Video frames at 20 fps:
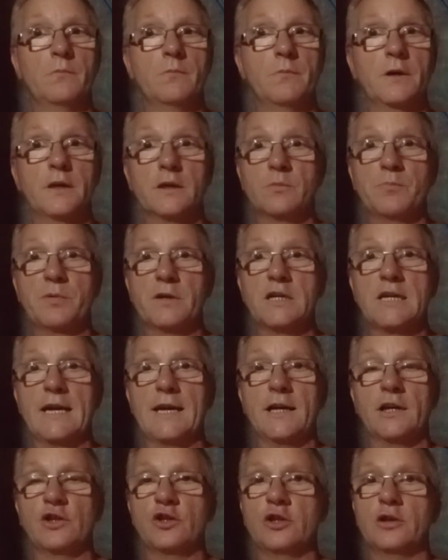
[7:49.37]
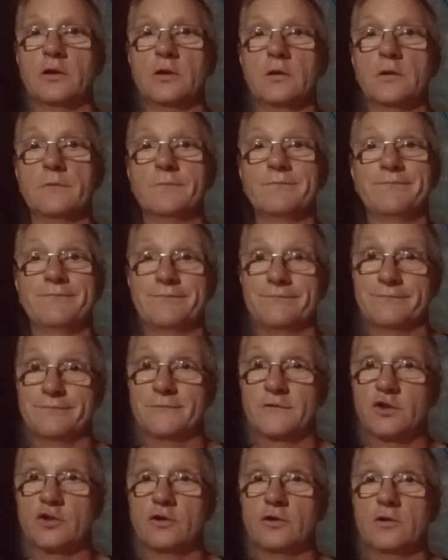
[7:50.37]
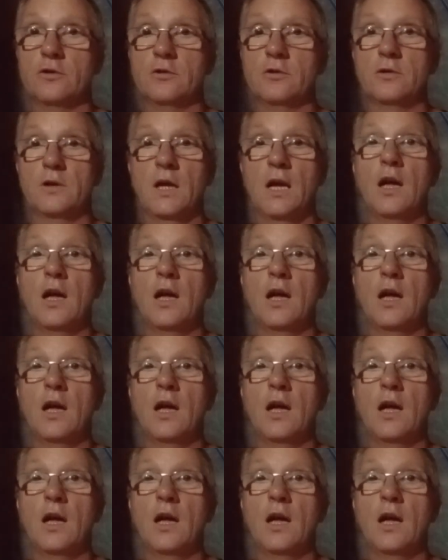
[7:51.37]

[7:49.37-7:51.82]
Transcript: but it's protection. So